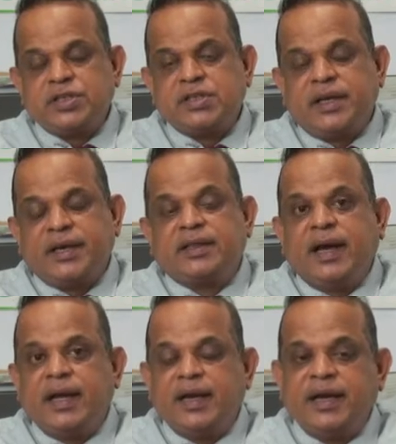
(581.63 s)
like
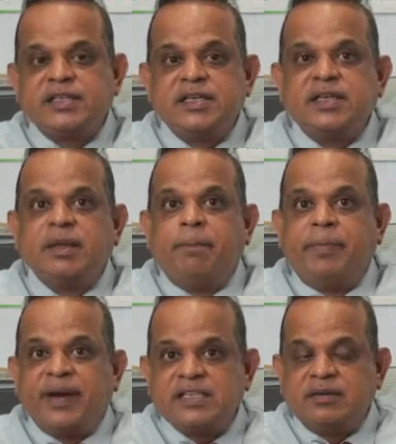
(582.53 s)
phthalates in the
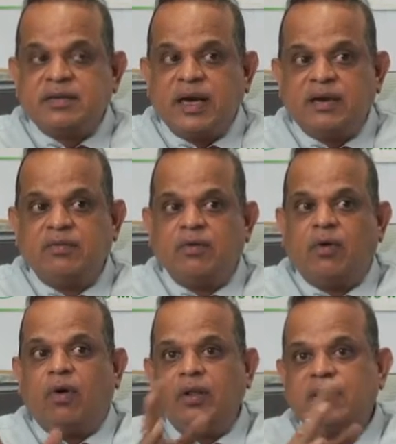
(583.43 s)
breast, that
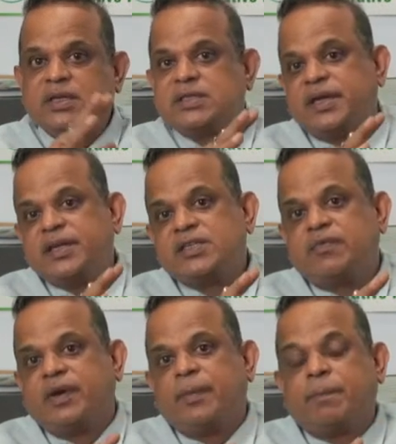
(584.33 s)
all these things were
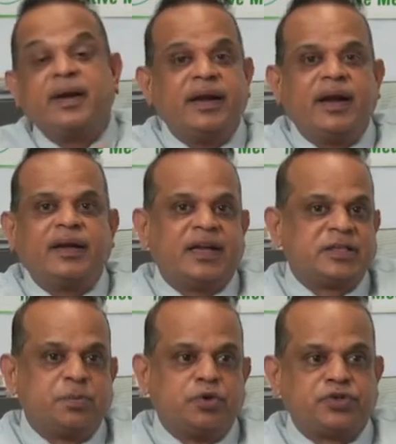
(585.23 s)
prenatal
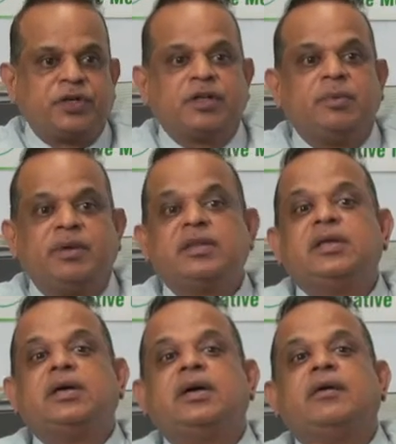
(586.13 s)
exposure. The
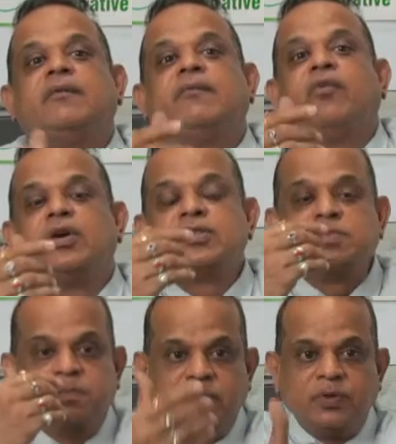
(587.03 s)
mother was
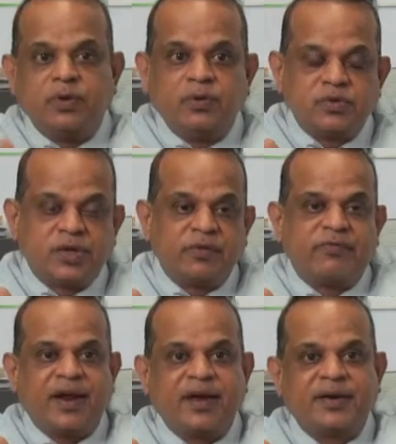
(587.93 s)
using
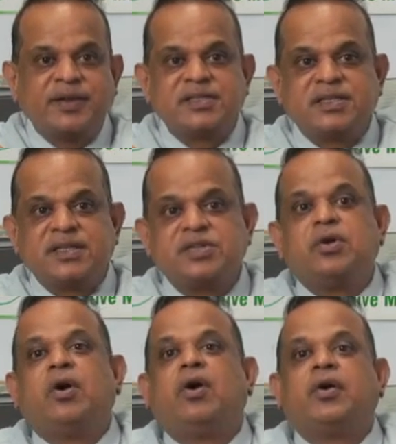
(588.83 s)
fragrances,
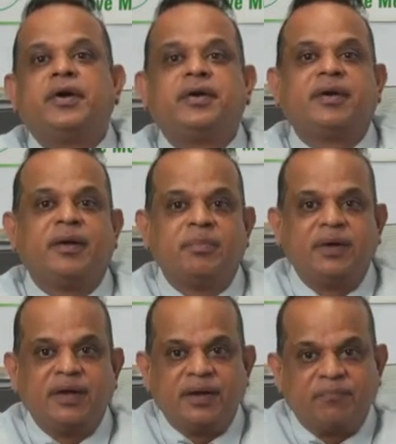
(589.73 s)
or it can be
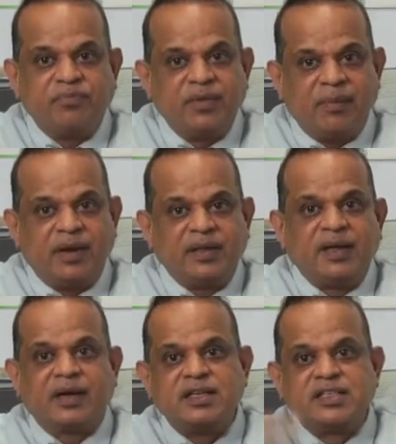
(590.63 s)
a mother
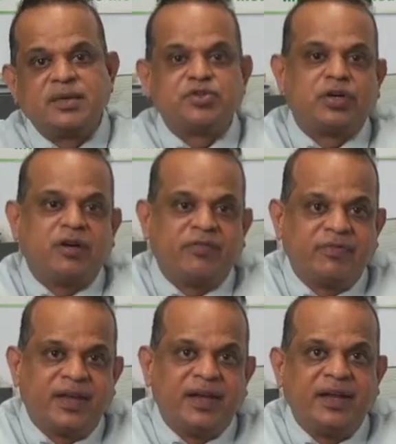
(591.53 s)
consumption of
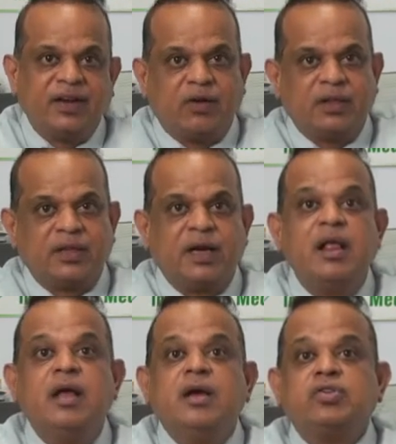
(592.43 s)
dairy and all that.
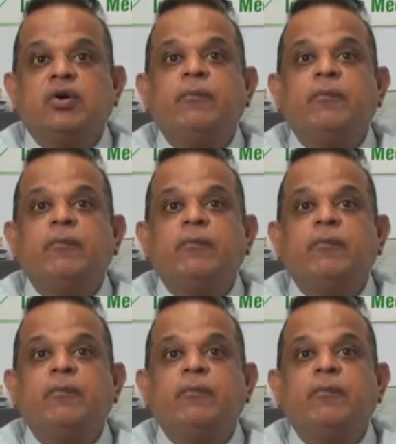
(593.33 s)
So,